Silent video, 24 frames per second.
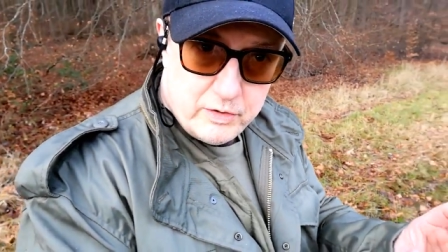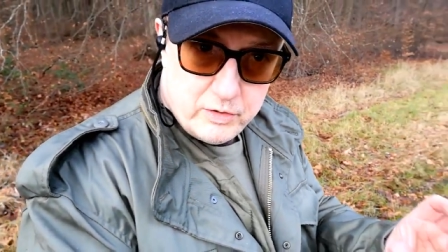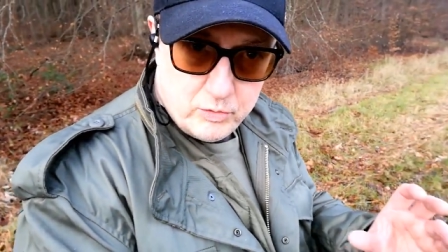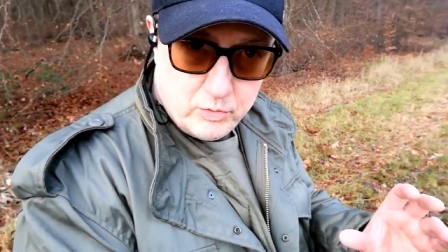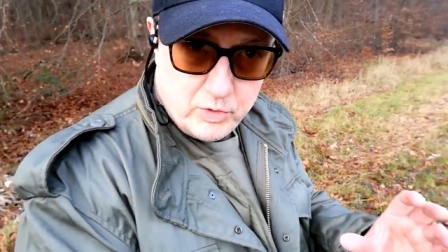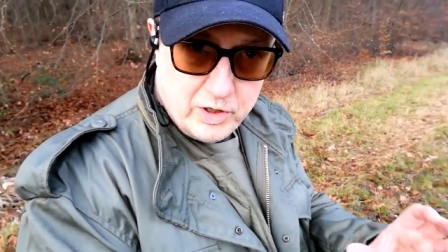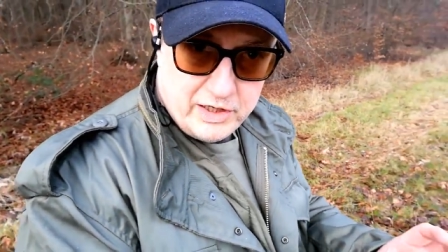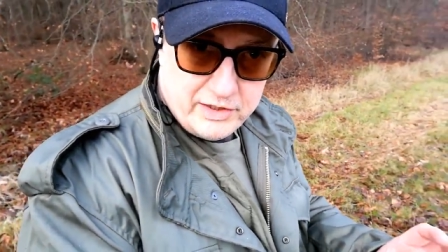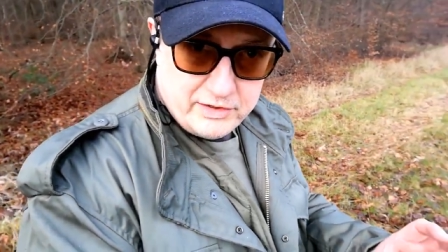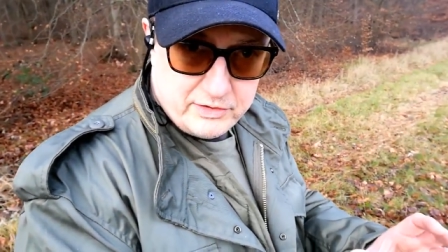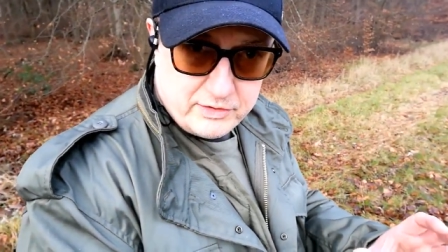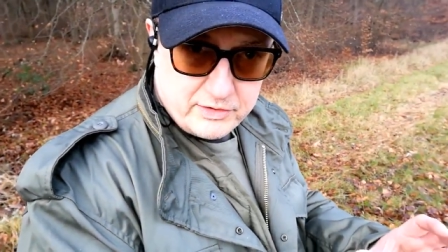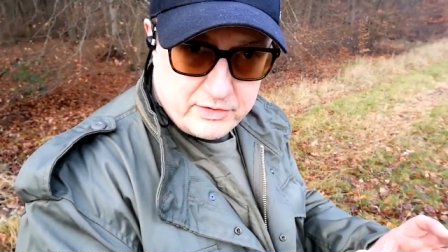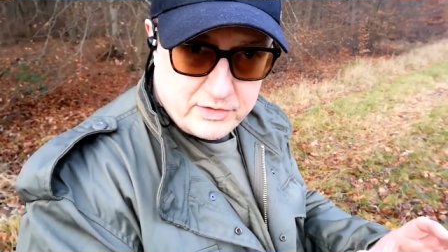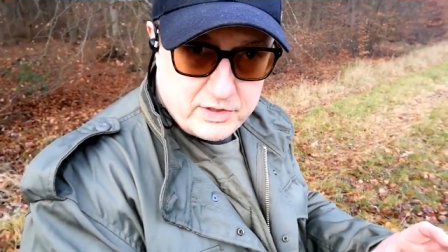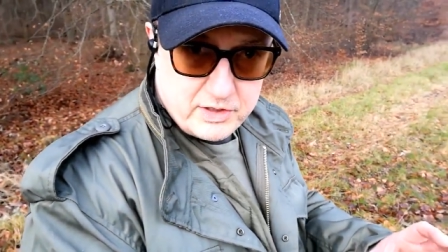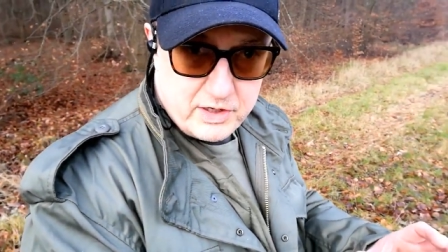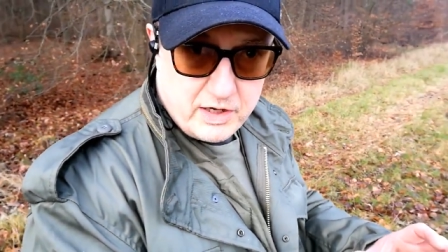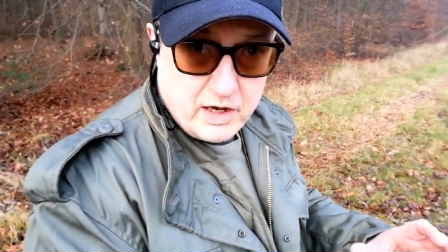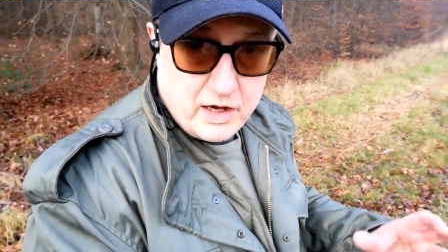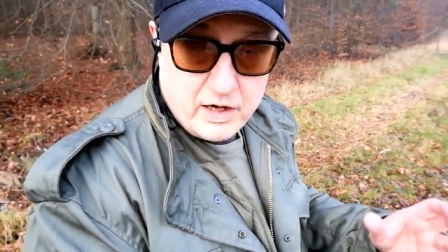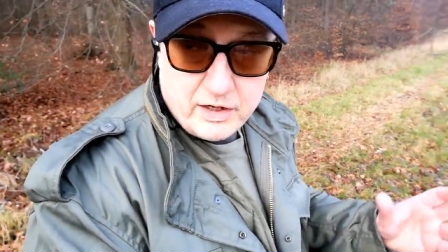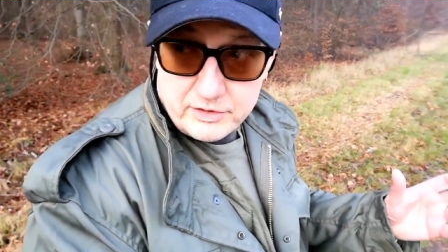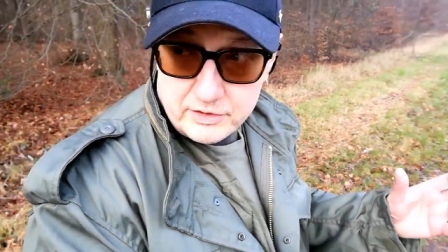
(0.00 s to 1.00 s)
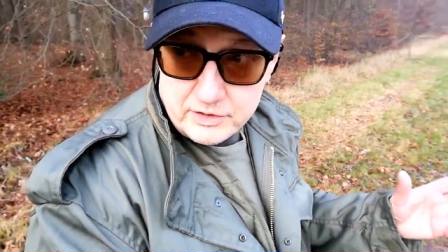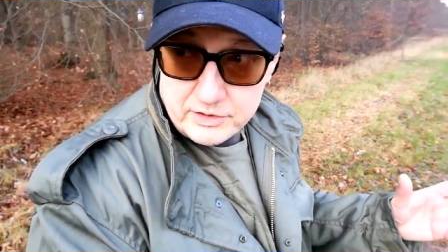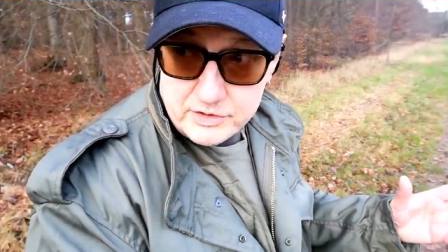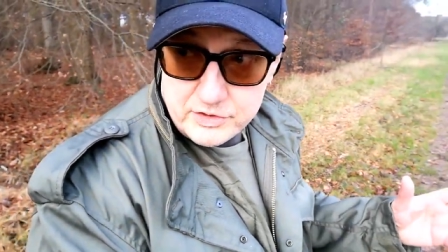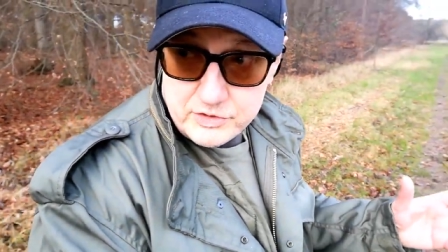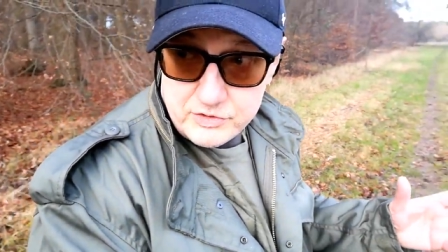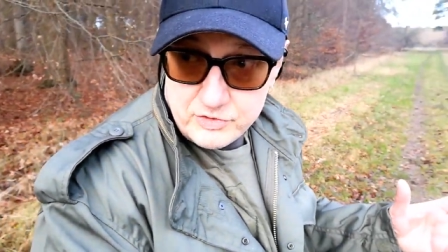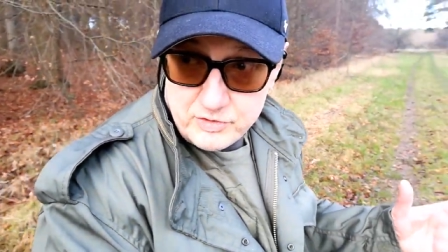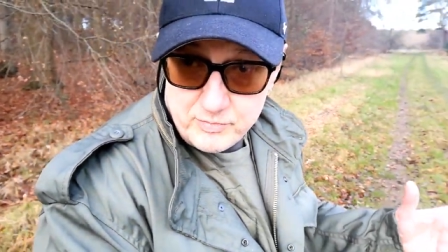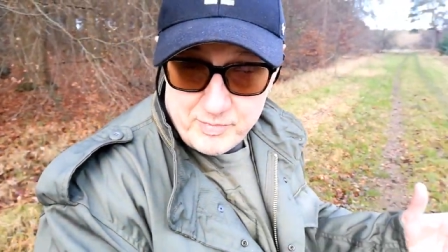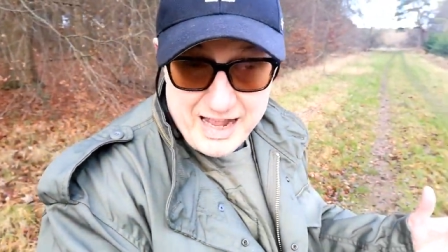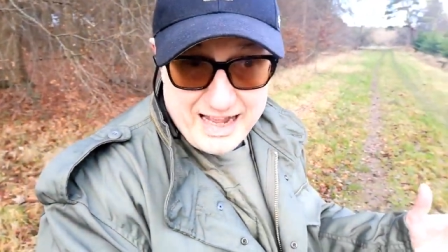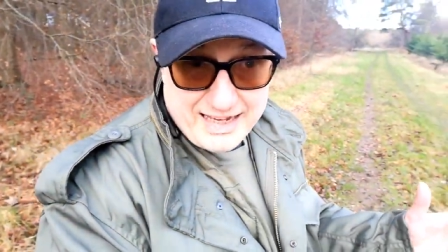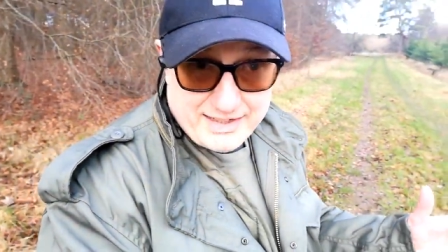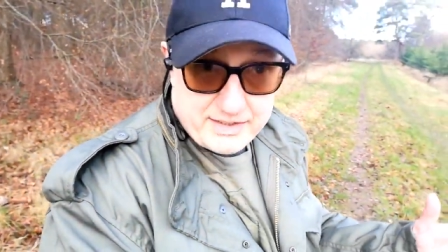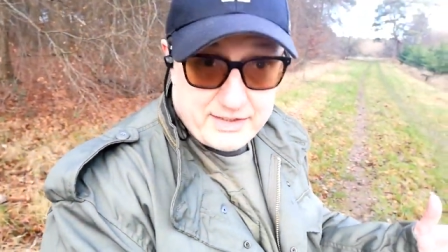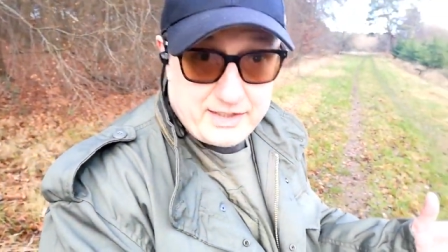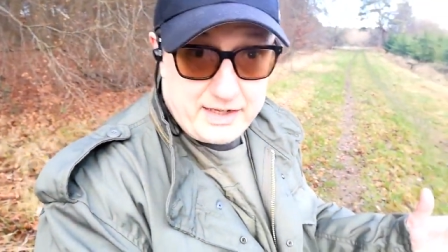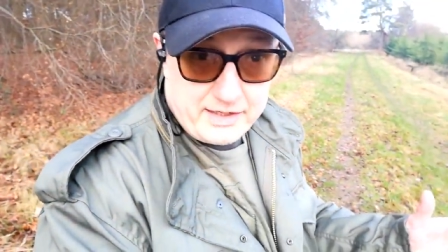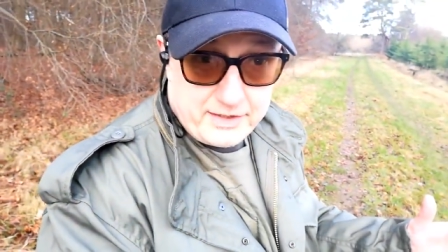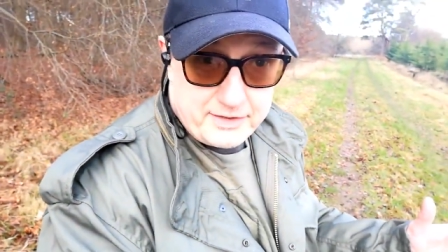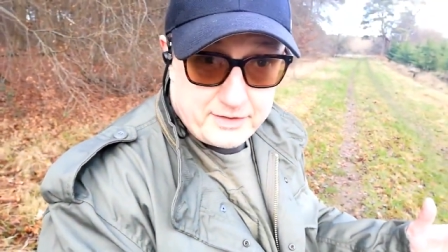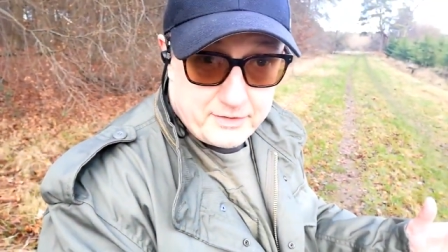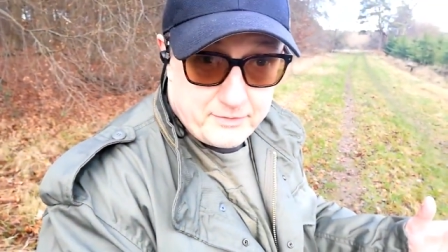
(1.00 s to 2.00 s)
ones that aren't as
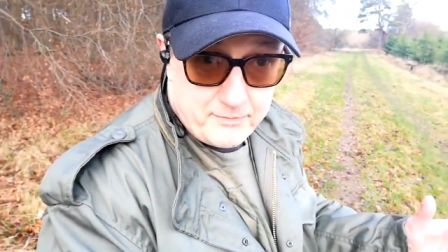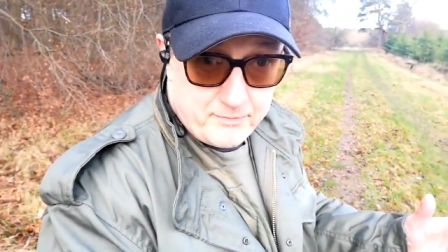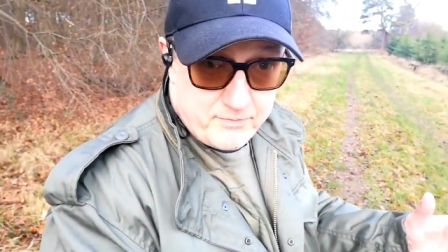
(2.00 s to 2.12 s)
dramatic